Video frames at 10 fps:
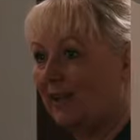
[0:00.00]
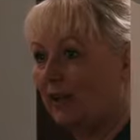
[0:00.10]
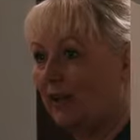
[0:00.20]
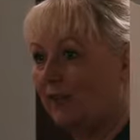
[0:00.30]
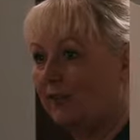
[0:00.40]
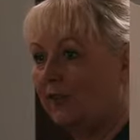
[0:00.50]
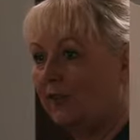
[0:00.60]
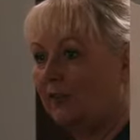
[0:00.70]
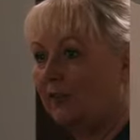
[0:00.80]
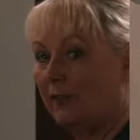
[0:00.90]
coffee,
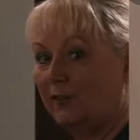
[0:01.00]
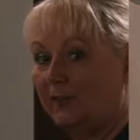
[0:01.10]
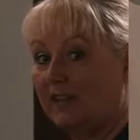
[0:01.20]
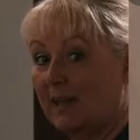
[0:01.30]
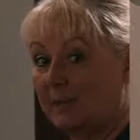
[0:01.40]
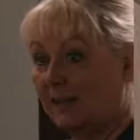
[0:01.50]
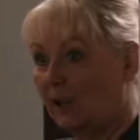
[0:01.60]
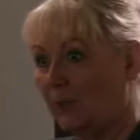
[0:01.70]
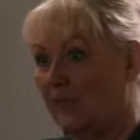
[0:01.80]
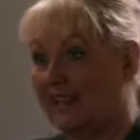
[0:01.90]
give you some time
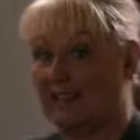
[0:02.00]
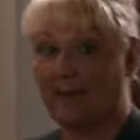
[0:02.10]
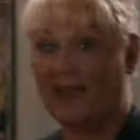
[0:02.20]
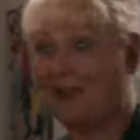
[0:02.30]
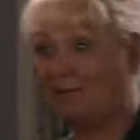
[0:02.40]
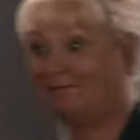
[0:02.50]
alone with these pair.